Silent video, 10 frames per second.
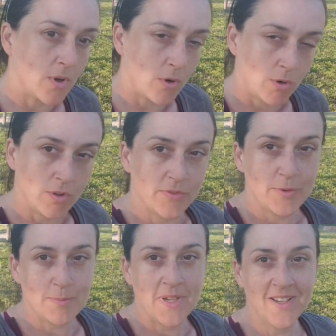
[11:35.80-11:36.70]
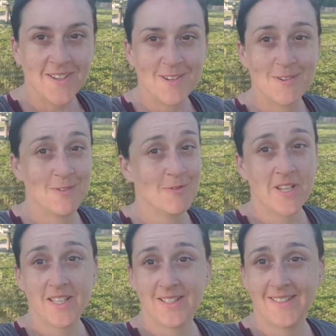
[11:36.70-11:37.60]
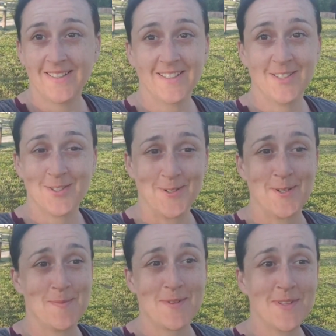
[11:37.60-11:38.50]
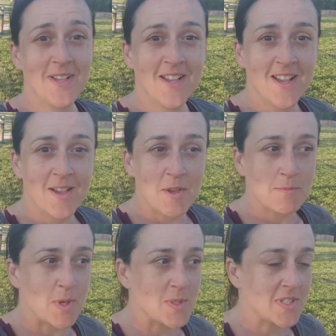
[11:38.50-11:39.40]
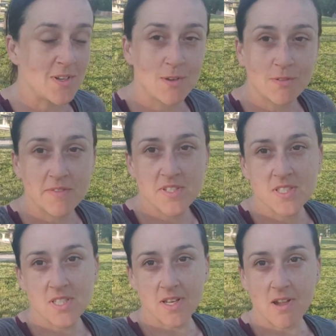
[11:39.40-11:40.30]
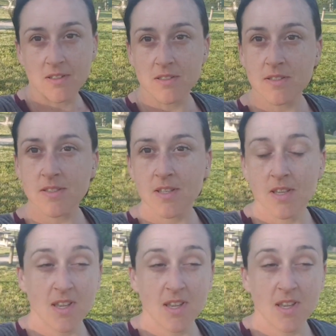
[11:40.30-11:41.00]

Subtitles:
All of them really enjoyable, mostly along rivers and canals.